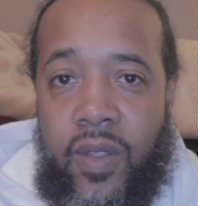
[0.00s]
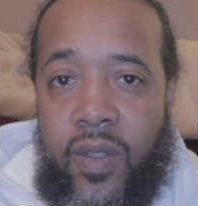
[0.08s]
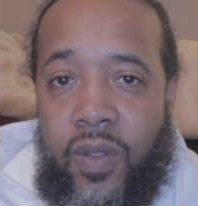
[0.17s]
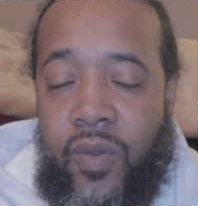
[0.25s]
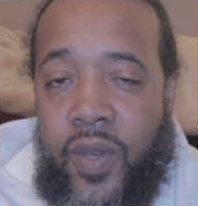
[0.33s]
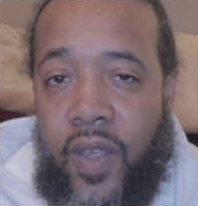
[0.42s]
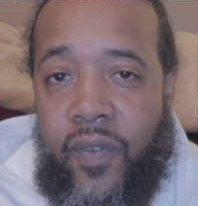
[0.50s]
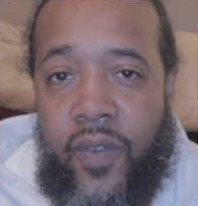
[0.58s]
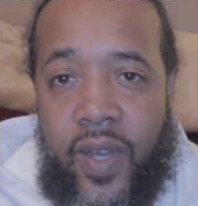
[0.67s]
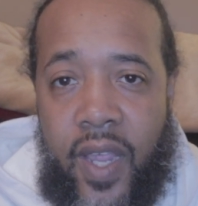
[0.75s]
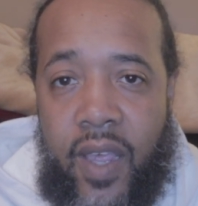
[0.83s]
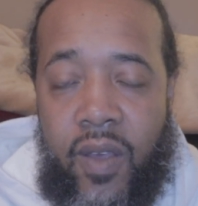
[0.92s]
you
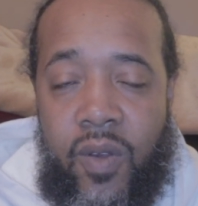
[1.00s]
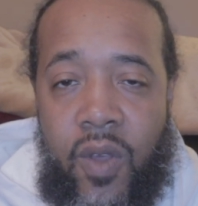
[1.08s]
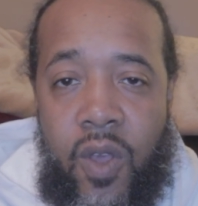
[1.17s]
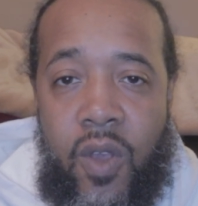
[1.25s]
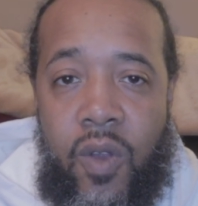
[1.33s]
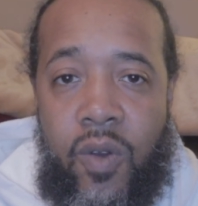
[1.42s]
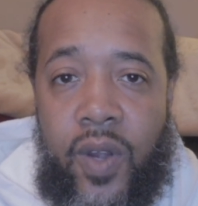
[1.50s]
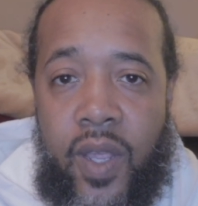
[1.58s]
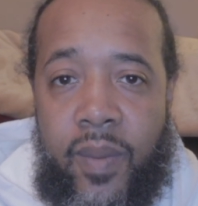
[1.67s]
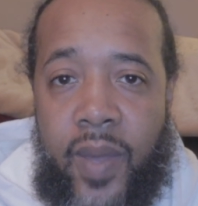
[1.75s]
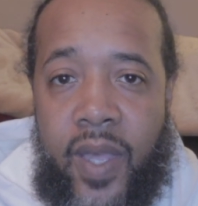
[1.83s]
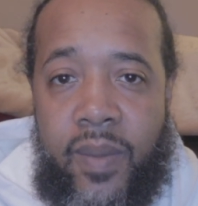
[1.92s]
different now or
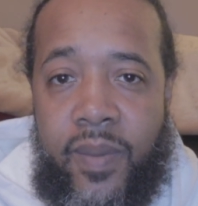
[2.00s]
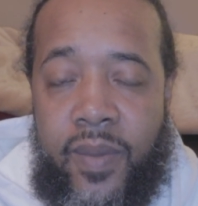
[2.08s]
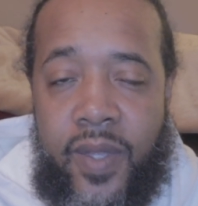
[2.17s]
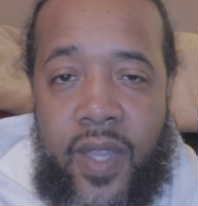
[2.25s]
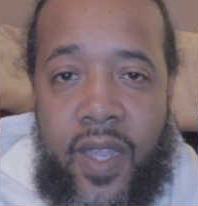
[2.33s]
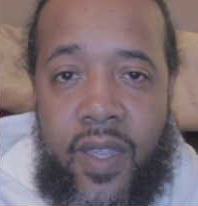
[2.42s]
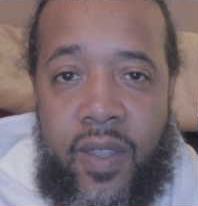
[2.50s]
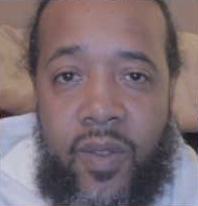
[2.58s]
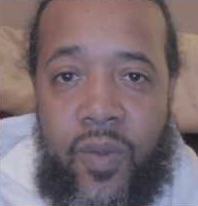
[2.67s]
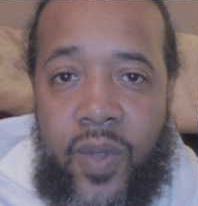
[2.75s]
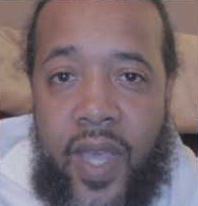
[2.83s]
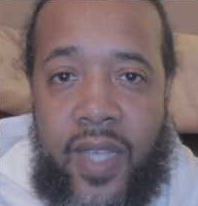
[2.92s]
they might think
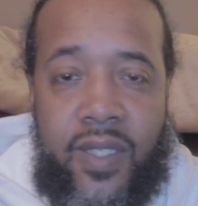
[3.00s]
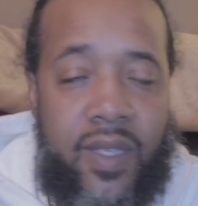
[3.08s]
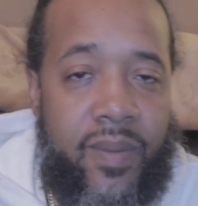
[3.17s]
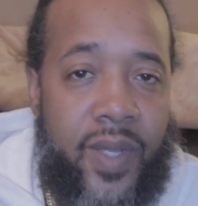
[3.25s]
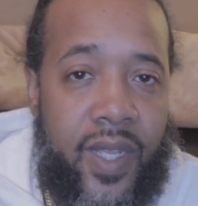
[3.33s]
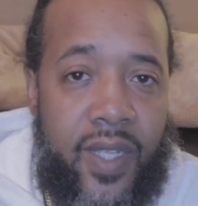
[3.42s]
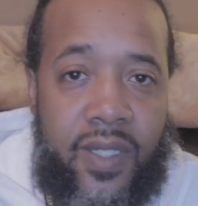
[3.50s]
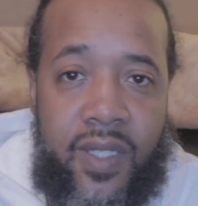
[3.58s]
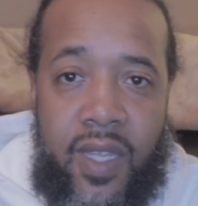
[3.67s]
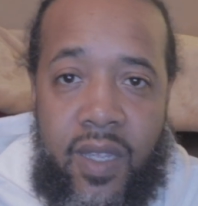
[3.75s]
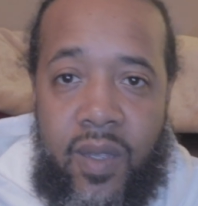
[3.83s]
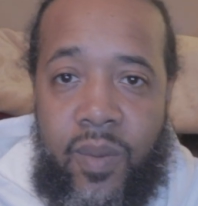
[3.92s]
you got something against
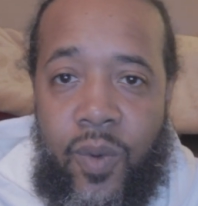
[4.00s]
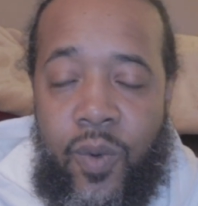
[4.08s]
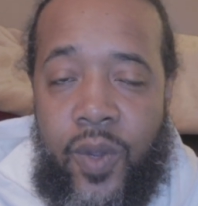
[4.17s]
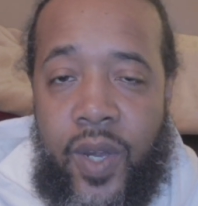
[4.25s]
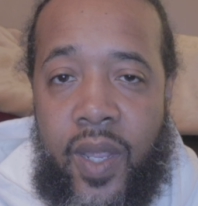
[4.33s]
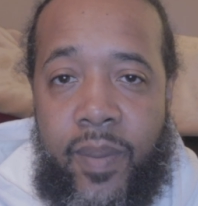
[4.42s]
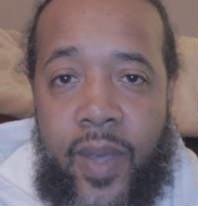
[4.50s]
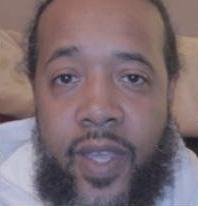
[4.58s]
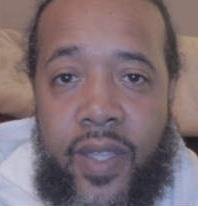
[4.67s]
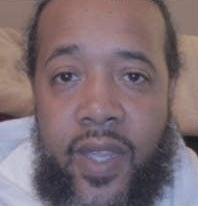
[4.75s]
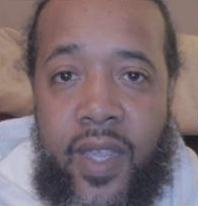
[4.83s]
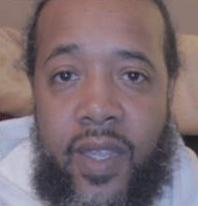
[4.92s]
them or they
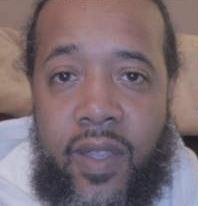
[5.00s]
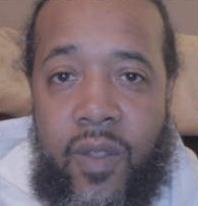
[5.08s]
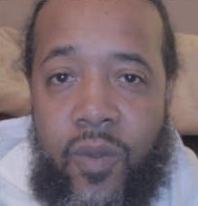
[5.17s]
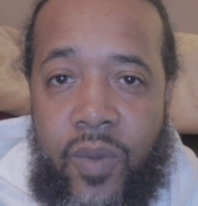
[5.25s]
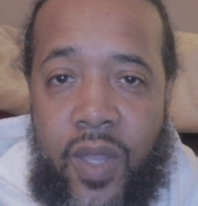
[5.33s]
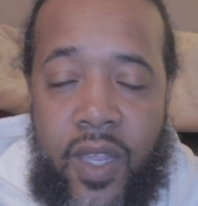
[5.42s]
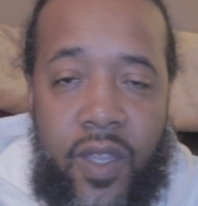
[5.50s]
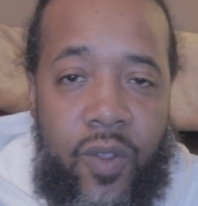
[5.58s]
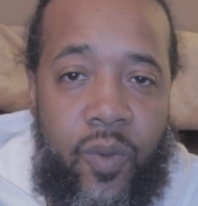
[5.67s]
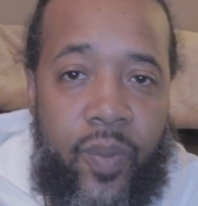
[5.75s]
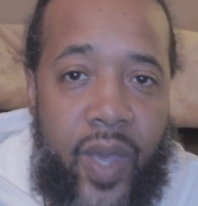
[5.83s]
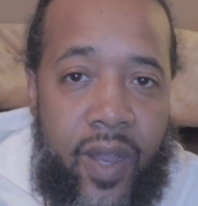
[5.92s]
might think you think
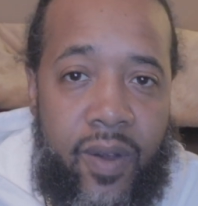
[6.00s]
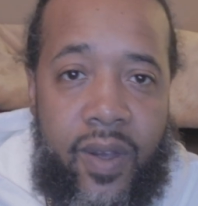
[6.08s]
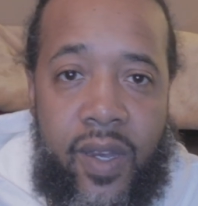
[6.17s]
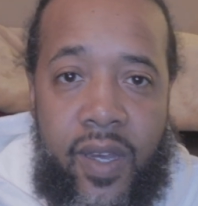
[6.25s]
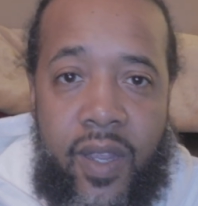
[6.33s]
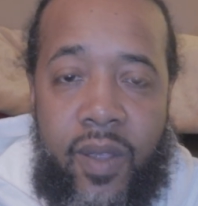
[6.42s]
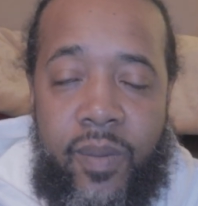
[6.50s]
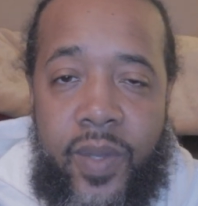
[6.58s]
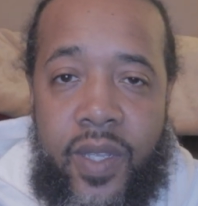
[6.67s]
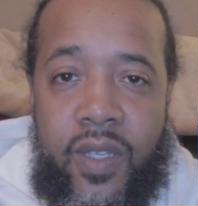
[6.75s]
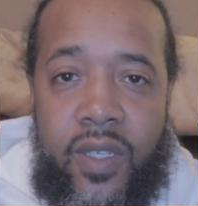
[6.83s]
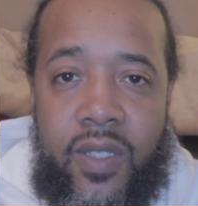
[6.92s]
you better than them
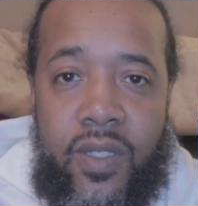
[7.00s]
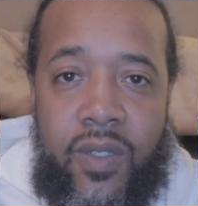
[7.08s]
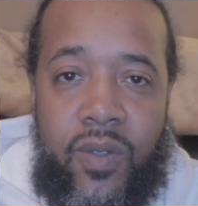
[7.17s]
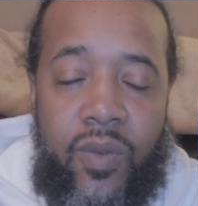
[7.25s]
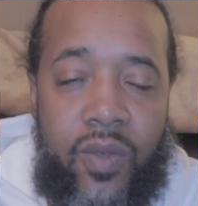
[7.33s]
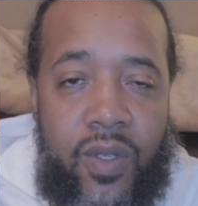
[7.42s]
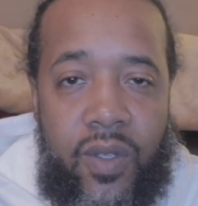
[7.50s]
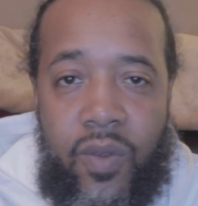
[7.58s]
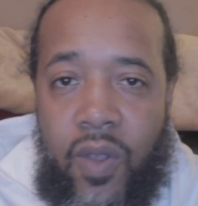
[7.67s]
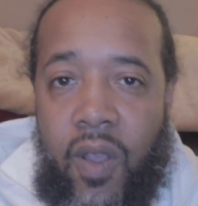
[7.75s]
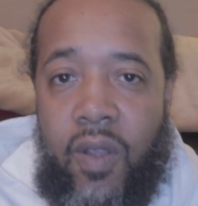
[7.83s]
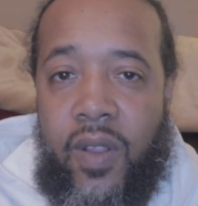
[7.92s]
because you you
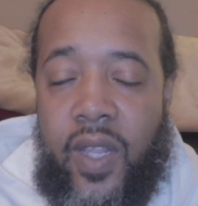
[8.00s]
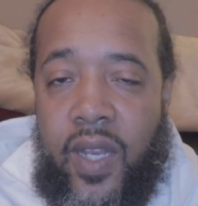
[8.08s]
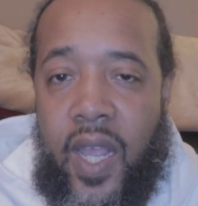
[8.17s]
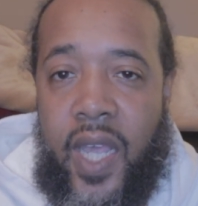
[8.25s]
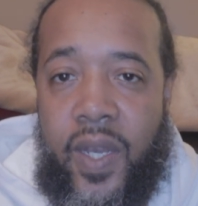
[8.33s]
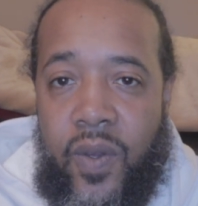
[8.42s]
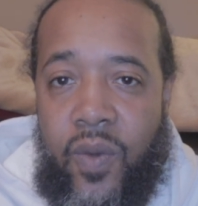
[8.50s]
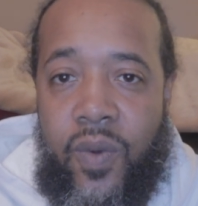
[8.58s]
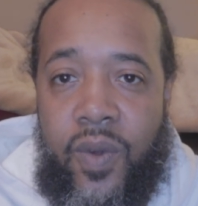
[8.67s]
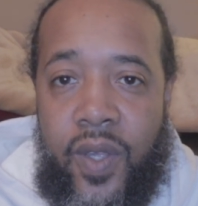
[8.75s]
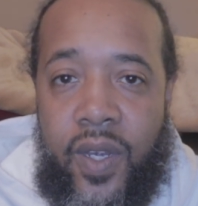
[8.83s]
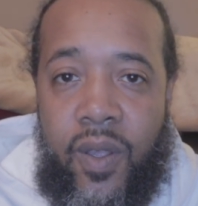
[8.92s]
currently not
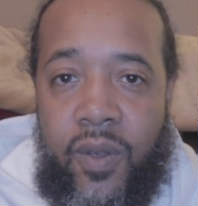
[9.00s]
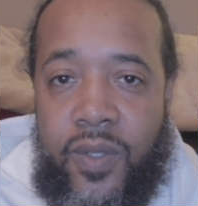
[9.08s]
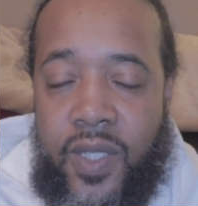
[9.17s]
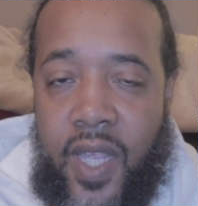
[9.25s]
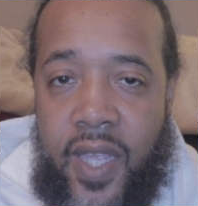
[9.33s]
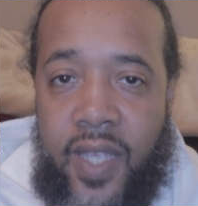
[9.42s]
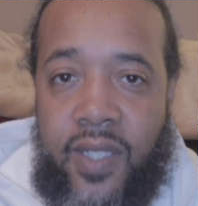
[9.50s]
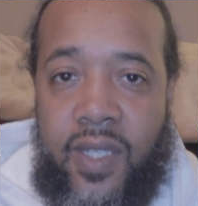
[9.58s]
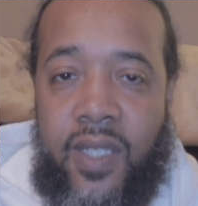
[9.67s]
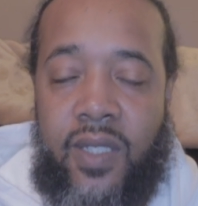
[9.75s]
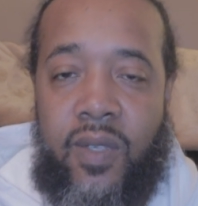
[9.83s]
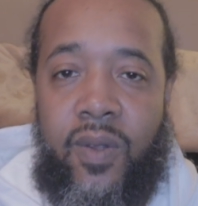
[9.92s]
doing those things
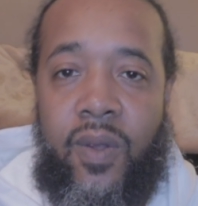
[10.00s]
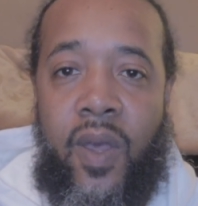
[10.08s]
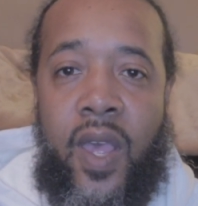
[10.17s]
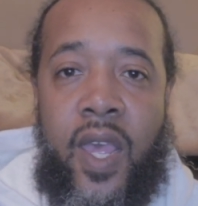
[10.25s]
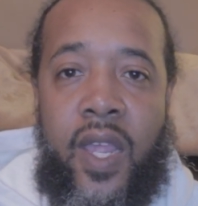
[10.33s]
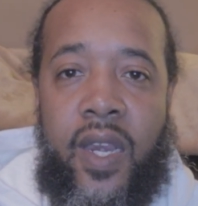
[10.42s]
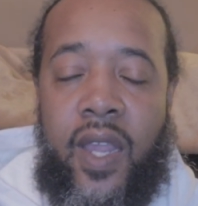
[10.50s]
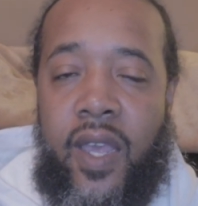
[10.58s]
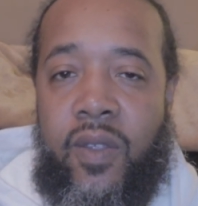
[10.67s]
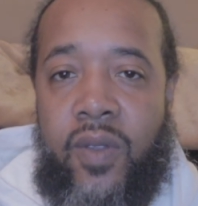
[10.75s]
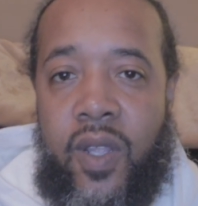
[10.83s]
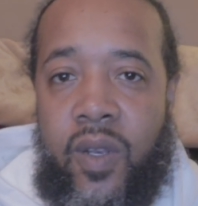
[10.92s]
and so now
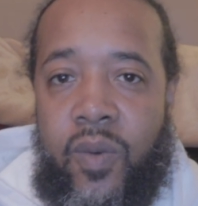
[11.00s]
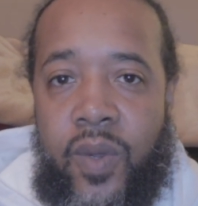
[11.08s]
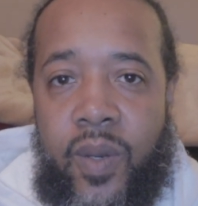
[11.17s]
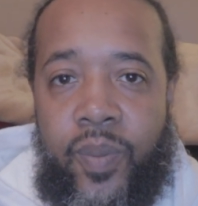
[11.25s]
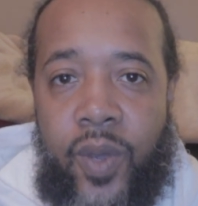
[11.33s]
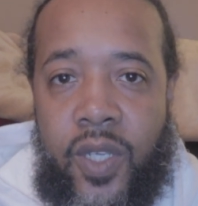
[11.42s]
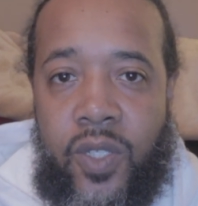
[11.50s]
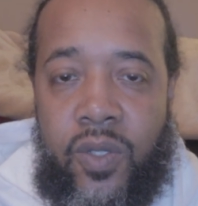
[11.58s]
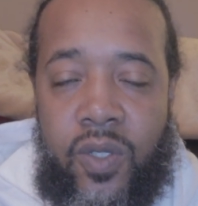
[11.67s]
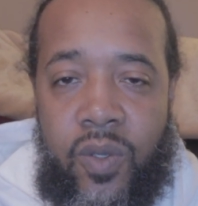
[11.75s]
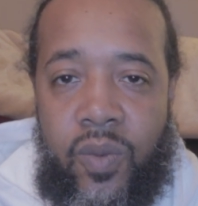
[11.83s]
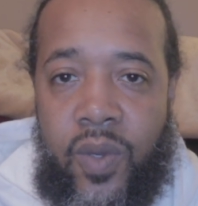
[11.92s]
you're dealing with a pressure
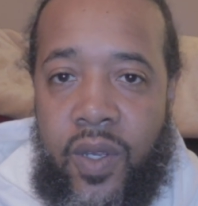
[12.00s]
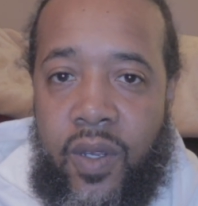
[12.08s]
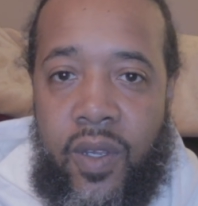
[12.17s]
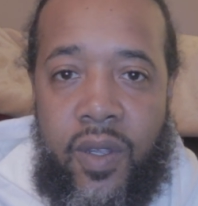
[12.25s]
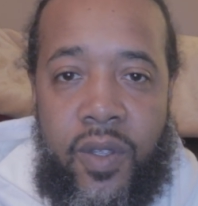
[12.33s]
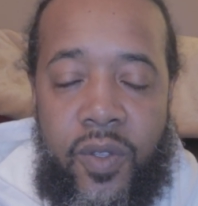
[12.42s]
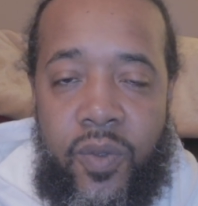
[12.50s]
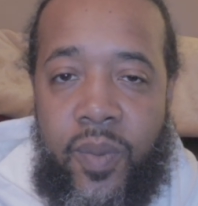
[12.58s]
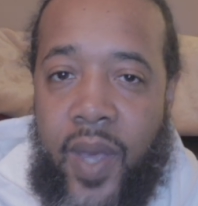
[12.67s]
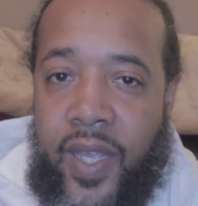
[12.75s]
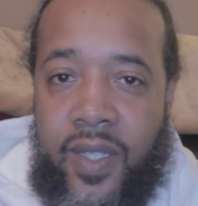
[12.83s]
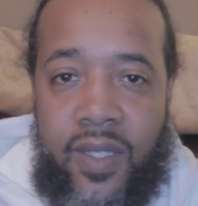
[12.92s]
to where you
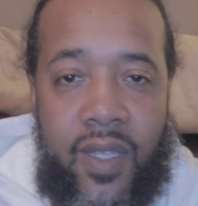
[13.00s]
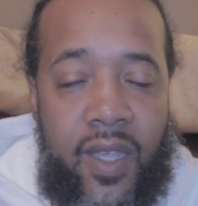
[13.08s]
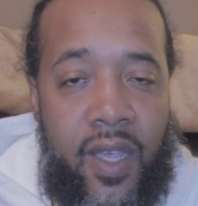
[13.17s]
might